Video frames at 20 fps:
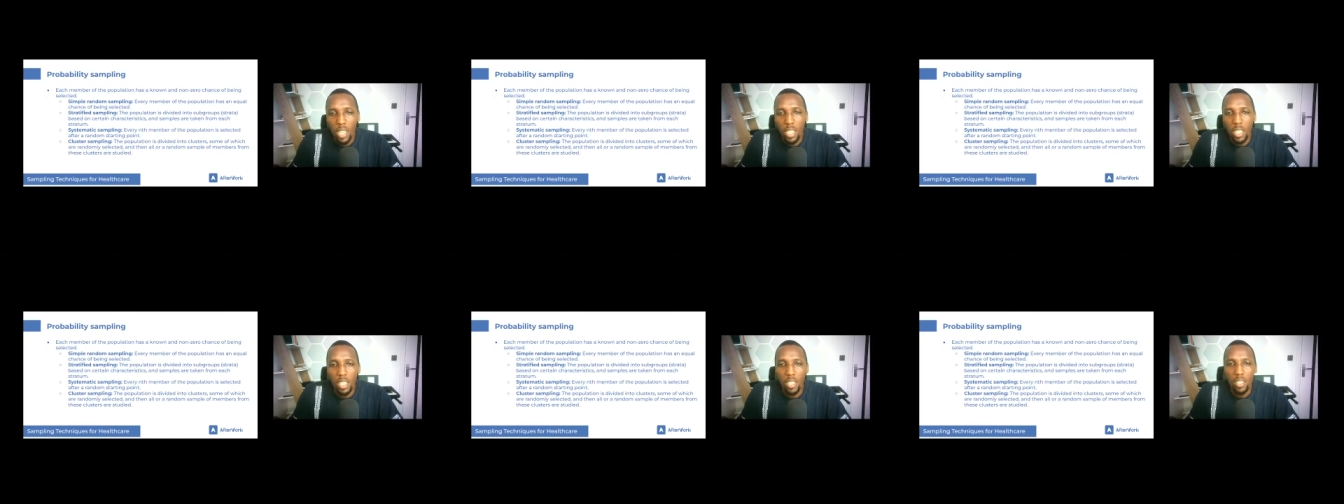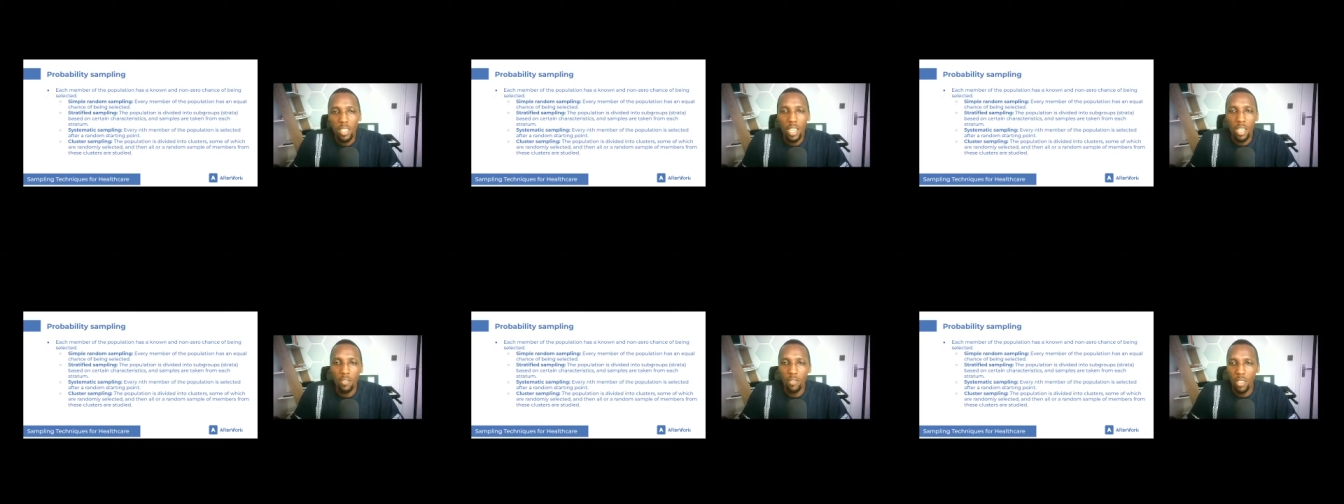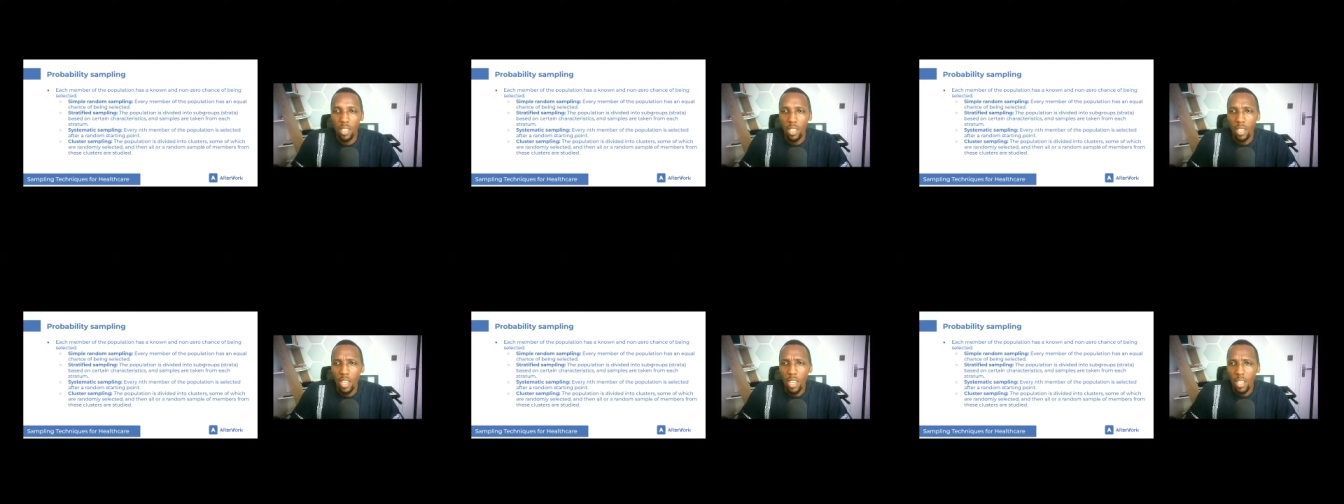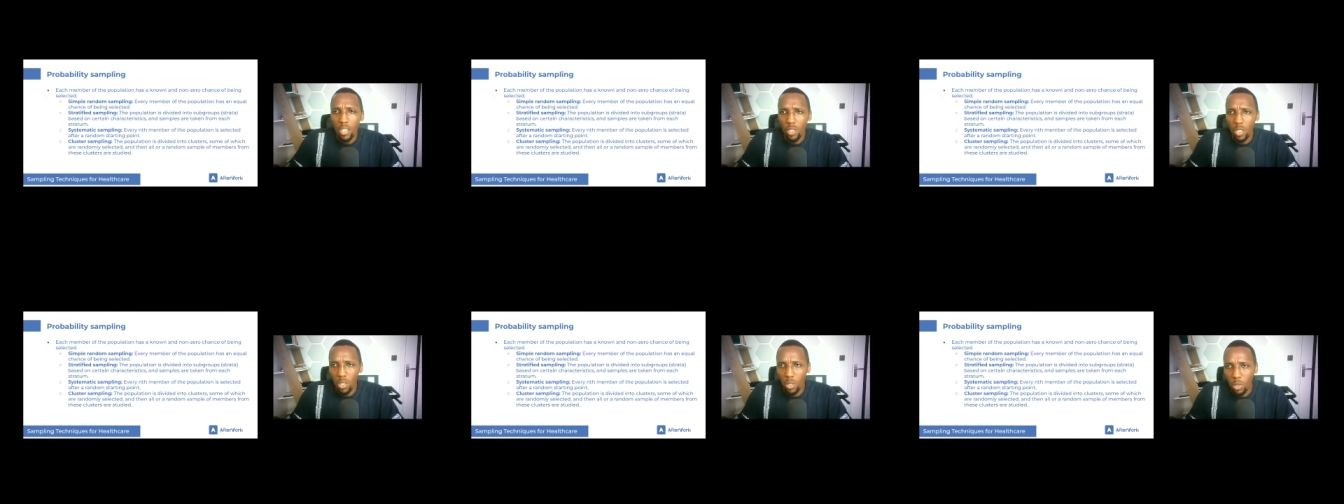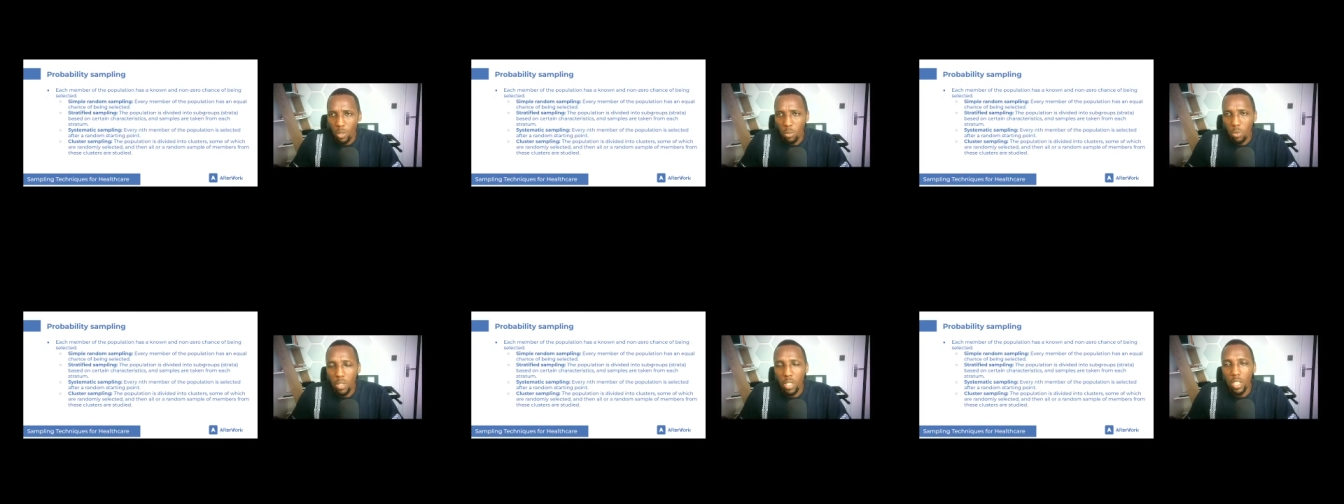in the survey. So
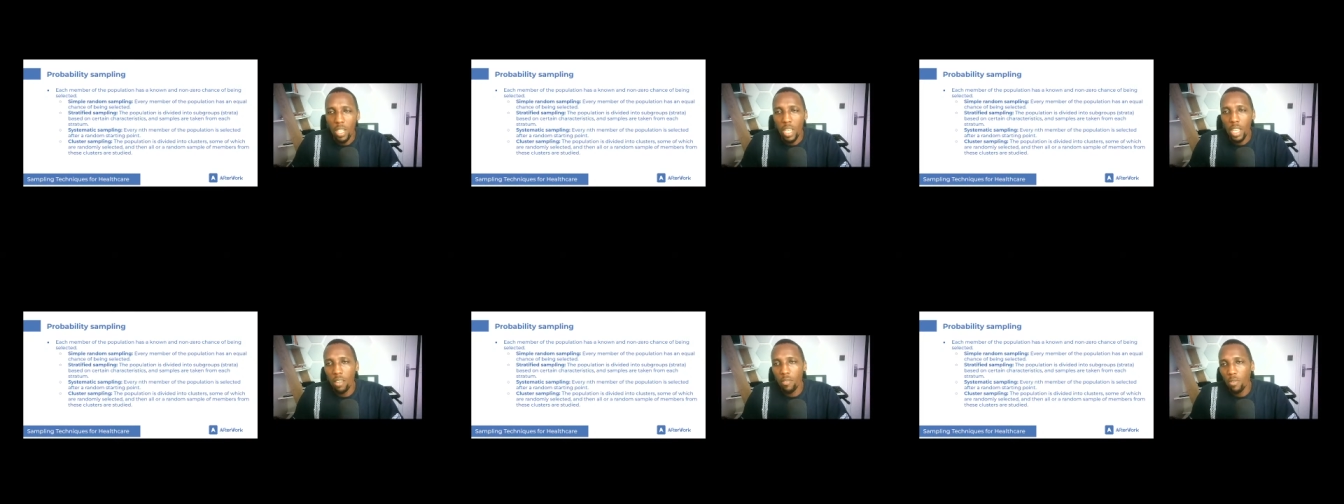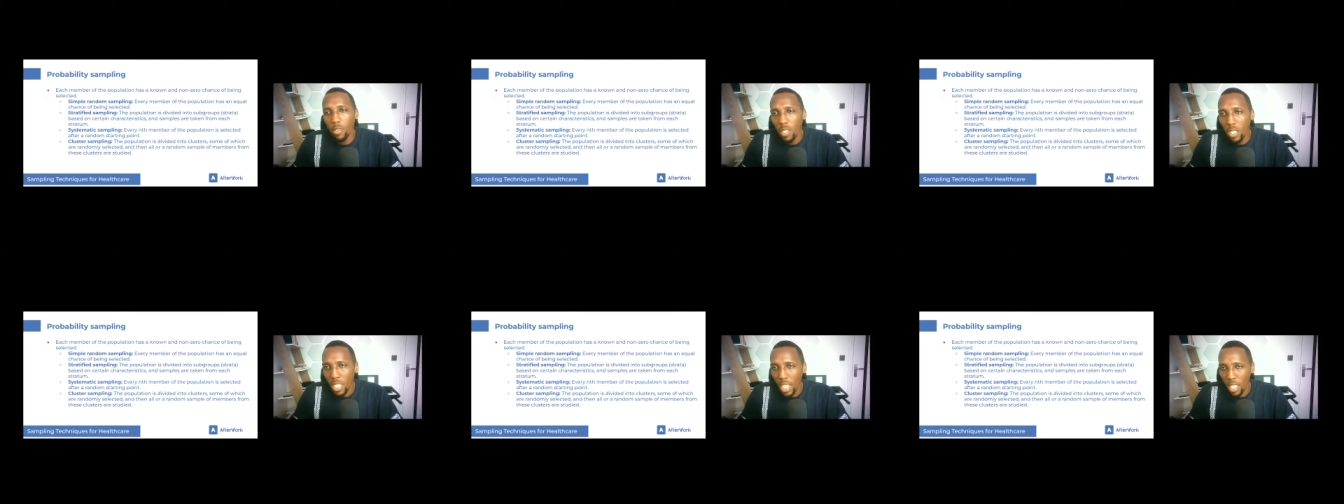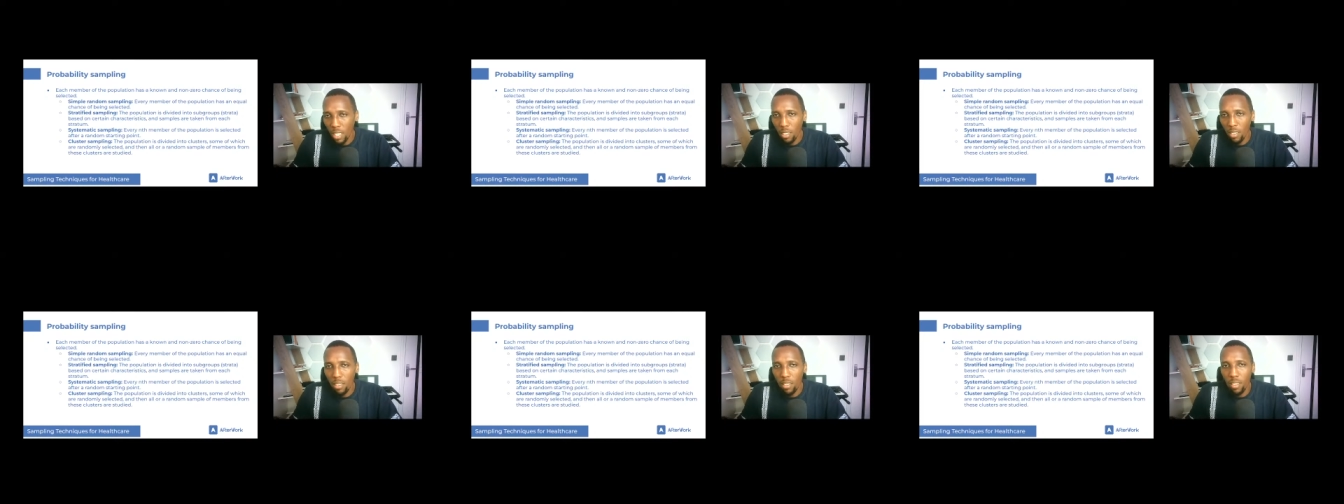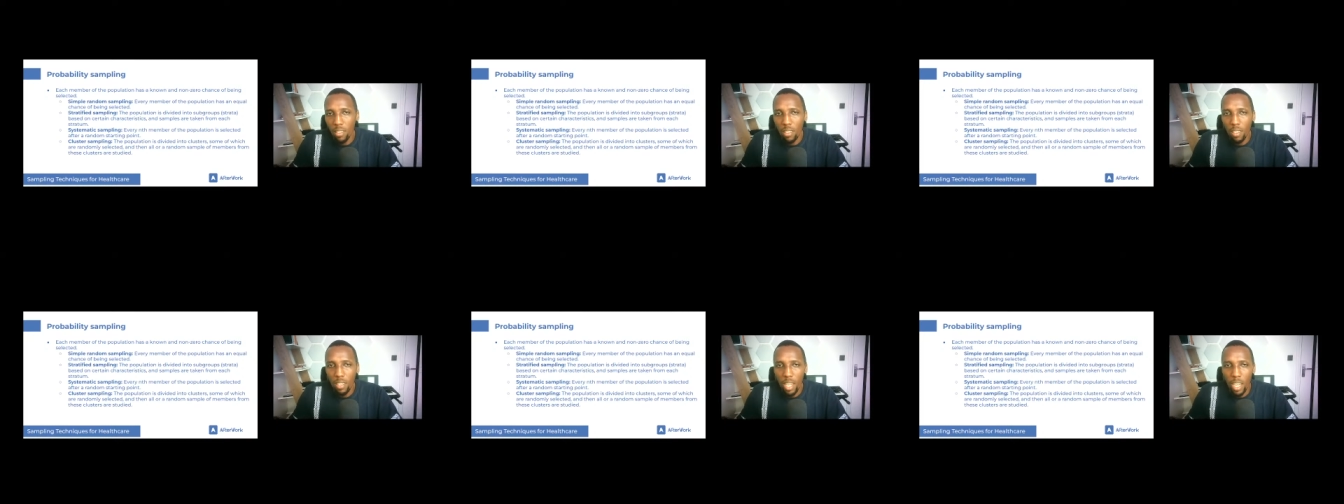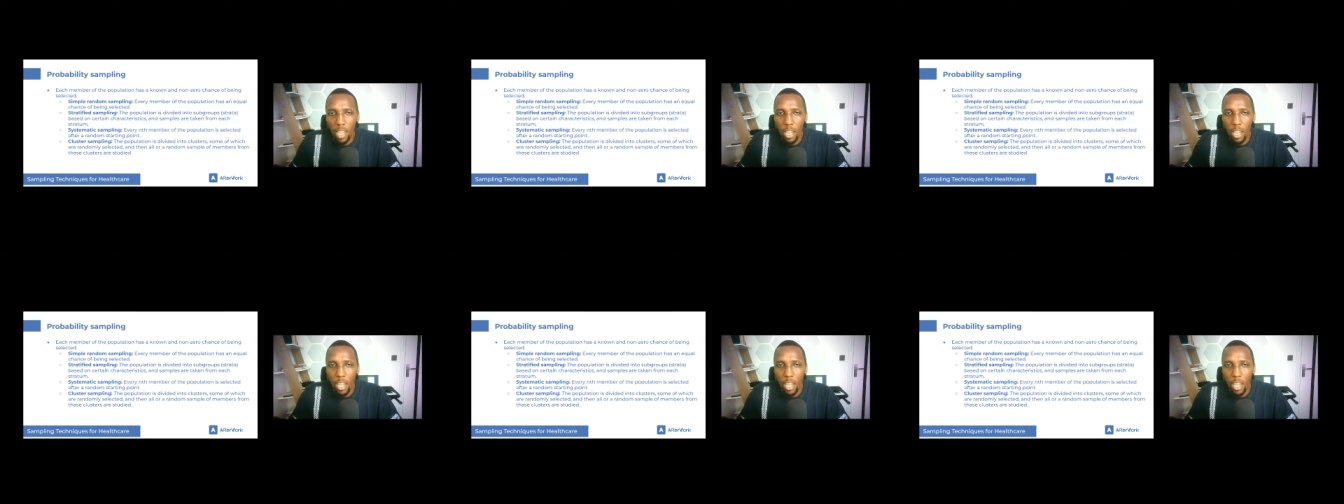it could be every 10th